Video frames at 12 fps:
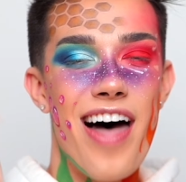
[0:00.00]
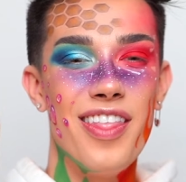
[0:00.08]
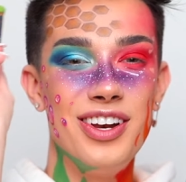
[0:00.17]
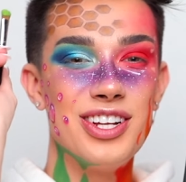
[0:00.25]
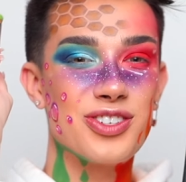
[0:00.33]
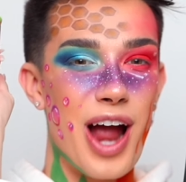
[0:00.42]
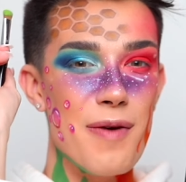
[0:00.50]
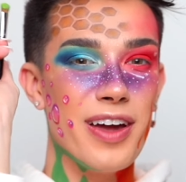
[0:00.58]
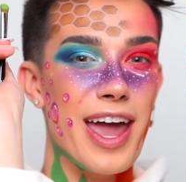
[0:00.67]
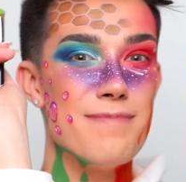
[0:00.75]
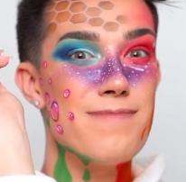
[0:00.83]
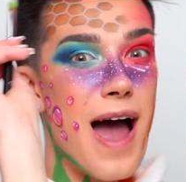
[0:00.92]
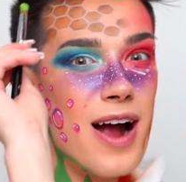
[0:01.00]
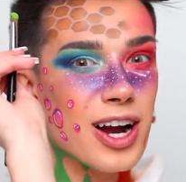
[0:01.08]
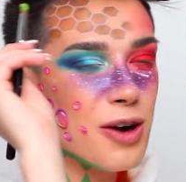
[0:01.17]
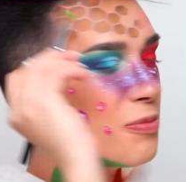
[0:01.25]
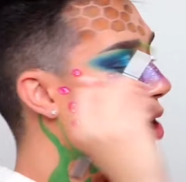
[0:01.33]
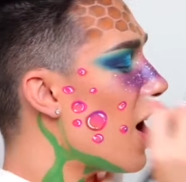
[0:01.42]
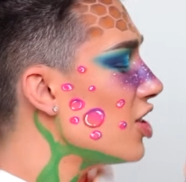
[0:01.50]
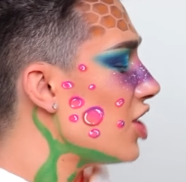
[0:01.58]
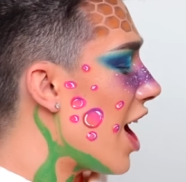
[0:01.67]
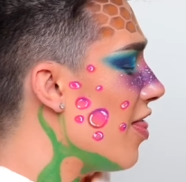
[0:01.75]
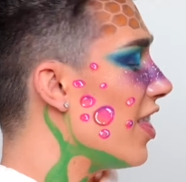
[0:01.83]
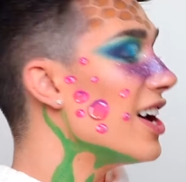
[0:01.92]
And then just grabbing a packer
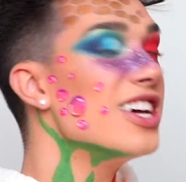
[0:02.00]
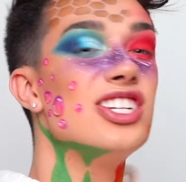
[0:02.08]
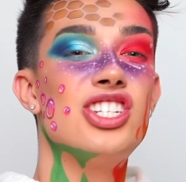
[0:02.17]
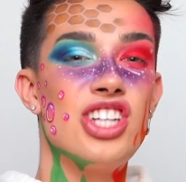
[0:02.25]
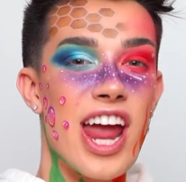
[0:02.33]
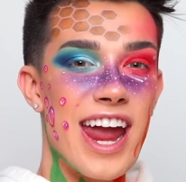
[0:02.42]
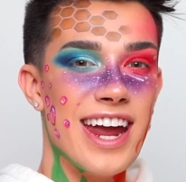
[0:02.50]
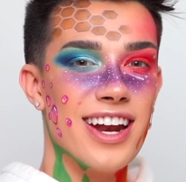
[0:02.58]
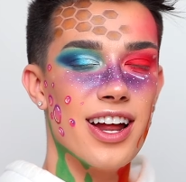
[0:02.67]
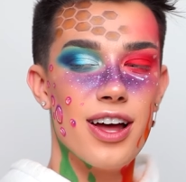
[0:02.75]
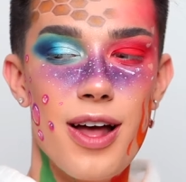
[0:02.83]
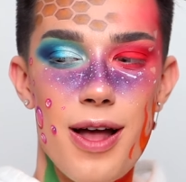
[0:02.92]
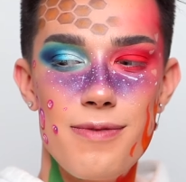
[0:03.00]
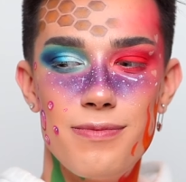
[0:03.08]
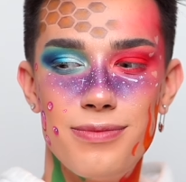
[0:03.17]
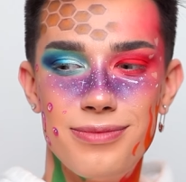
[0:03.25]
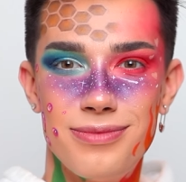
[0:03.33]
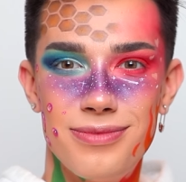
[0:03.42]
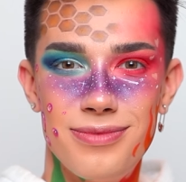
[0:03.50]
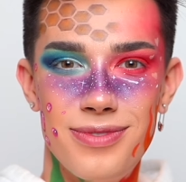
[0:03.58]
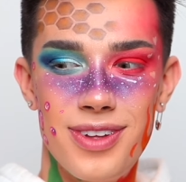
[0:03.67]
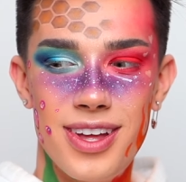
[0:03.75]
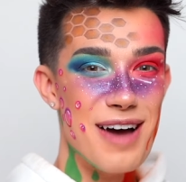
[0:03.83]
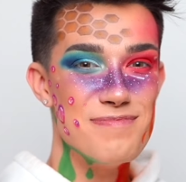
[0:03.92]
brush and the shade...
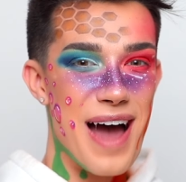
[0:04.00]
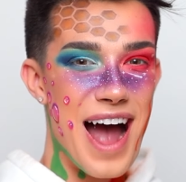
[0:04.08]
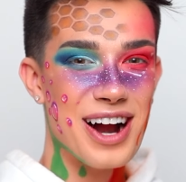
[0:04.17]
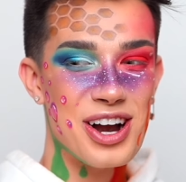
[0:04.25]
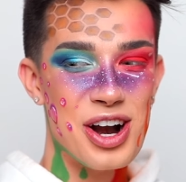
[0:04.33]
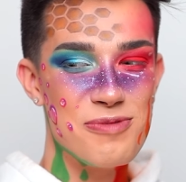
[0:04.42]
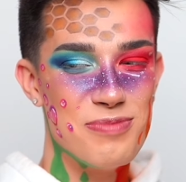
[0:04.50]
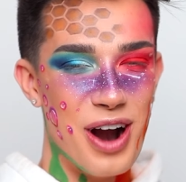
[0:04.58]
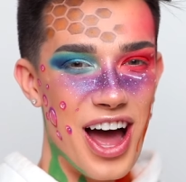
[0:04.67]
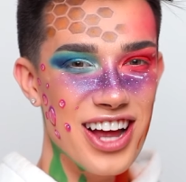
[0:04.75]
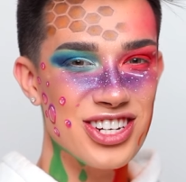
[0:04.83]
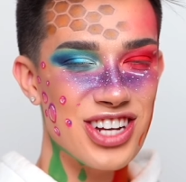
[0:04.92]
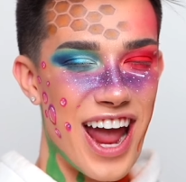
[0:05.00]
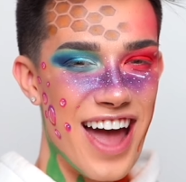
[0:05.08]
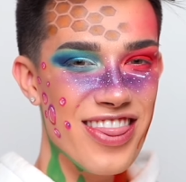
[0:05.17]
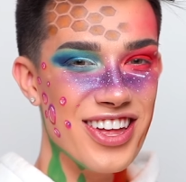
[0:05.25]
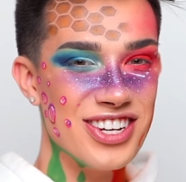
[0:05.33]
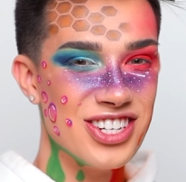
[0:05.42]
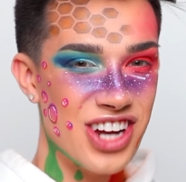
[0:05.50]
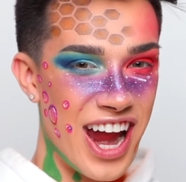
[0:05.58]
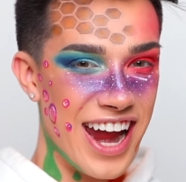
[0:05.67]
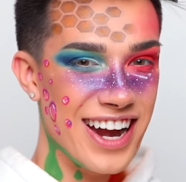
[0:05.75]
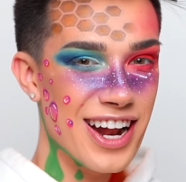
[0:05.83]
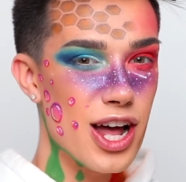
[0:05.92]
A packer brush and the
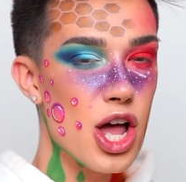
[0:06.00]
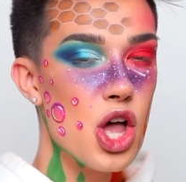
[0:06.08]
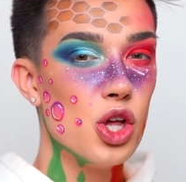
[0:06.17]
shade